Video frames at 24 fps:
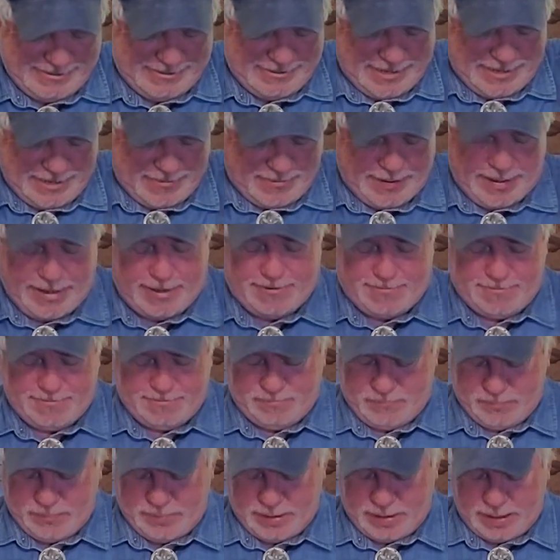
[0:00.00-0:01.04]
Here we go.
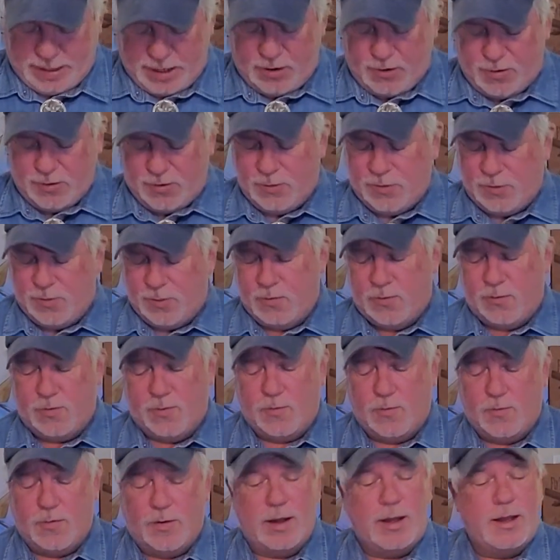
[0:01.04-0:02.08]

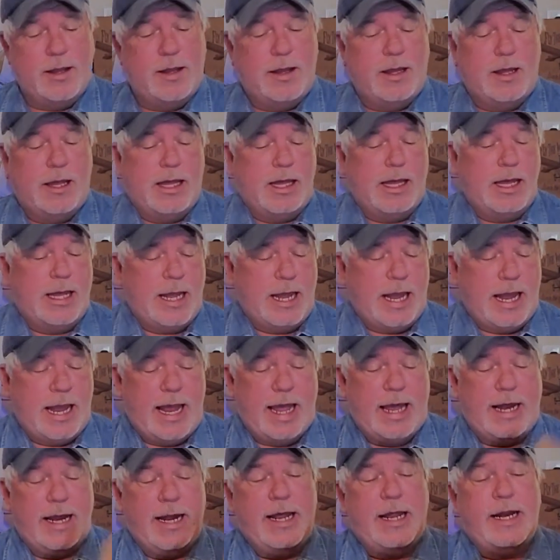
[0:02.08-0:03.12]
Oh!
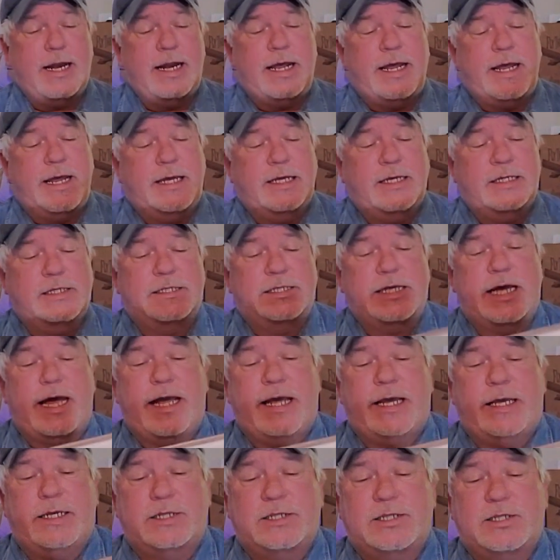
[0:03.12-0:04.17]
And it is
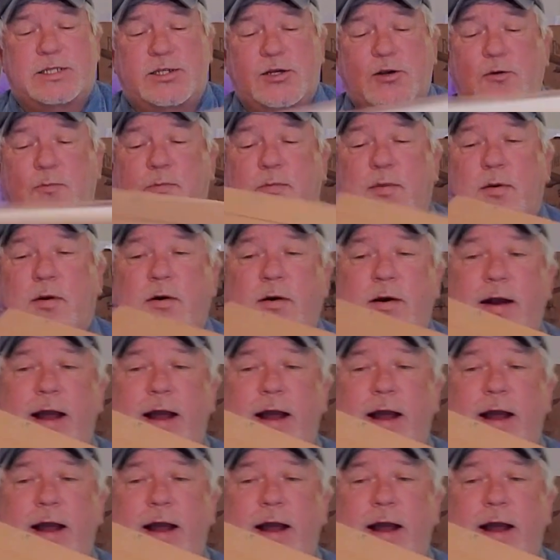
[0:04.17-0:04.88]
a super